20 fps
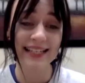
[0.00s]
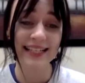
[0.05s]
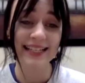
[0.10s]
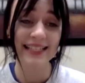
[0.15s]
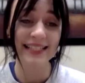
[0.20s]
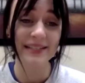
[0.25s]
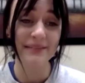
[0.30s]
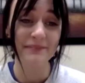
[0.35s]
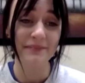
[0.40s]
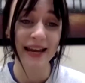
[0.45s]
And
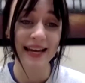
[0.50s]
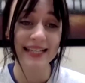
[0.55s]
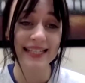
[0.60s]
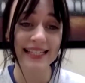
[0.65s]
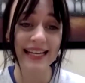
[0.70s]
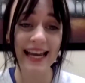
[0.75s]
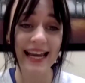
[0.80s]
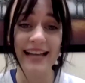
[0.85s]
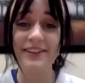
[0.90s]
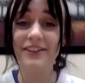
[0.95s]
it's
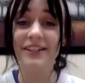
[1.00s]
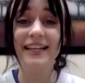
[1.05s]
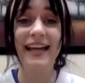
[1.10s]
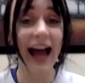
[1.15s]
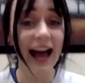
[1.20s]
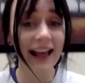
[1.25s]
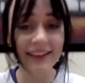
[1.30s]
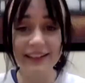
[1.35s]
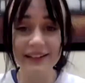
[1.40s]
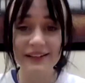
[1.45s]
amazing. And your
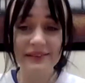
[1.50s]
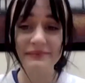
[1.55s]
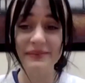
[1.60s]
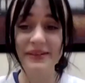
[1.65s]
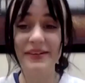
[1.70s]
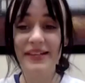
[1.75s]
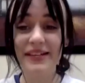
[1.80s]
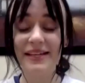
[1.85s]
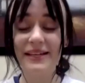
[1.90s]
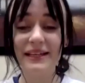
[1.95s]
gala
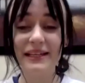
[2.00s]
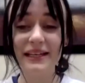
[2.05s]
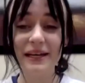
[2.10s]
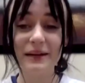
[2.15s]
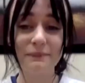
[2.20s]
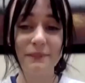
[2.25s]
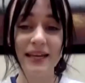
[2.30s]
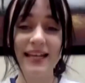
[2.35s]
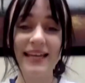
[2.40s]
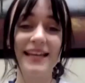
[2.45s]
community
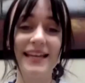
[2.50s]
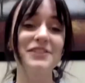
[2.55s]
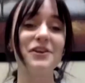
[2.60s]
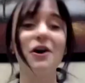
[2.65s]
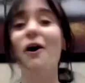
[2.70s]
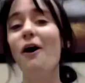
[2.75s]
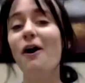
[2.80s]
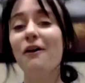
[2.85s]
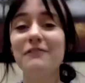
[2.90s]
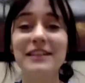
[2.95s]
committee has
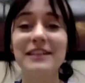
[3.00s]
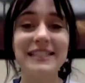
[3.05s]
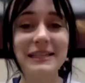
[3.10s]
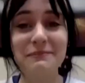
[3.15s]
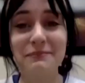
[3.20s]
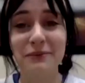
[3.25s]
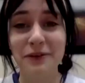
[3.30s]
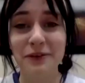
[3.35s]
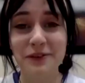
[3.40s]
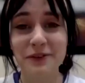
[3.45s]
obviously
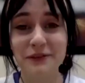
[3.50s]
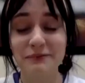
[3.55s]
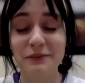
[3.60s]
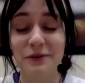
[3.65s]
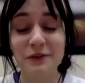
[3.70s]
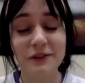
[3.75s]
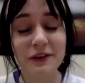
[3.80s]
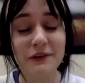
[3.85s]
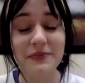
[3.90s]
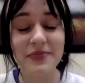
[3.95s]
pro-
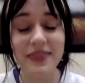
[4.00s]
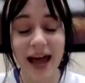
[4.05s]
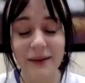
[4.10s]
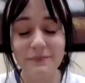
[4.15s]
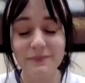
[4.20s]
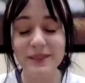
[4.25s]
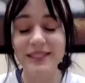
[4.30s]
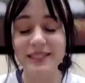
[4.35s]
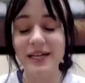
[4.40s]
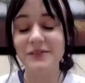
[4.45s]
proven
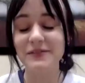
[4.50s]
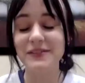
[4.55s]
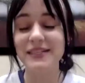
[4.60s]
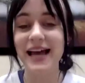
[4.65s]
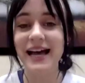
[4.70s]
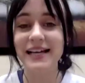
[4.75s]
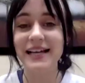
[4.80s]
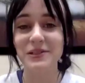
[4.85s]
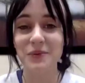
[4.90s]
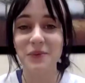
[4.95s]
themselves
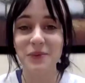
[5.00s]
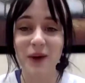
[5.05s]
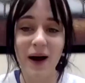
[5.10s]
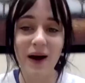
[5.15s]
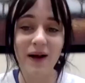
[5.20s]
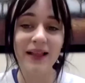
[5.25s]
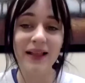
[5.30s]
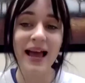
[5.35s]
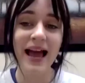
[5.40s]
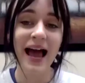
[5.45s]
as
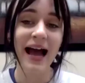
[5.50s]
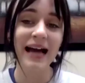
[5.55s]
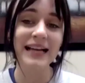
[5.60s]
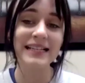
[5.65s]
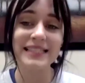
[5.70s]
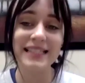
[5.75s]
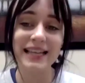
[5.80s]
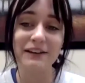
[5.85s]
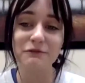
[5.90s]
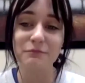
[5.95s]
well
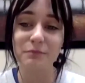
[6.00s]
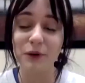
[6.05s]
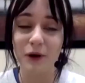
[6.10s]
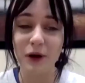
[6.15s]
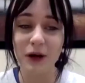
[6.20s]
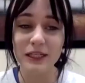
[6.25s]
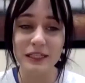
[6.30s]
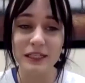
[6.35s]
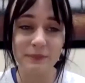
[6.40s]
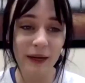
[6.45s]
as they've put
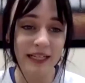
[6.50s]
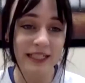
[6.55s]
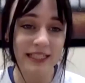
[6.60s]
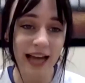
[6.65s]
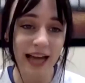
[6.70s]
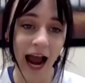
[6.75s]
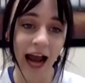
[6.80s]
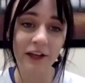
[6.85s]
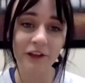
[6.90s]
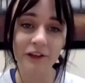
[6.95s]
on
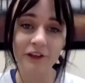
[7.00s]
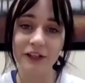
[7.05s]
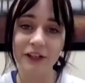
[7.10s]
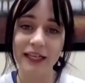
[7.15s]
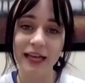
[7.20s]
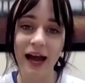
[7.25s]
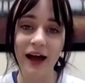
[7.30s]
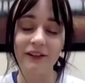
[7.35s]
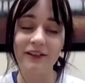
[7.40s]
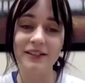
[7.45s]
spectacular
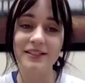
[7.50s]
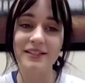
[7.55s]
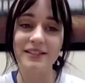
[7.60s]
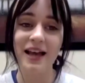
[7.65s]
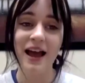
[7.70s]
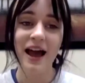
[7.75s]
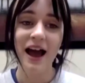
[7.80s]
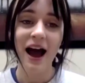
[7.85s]
galas.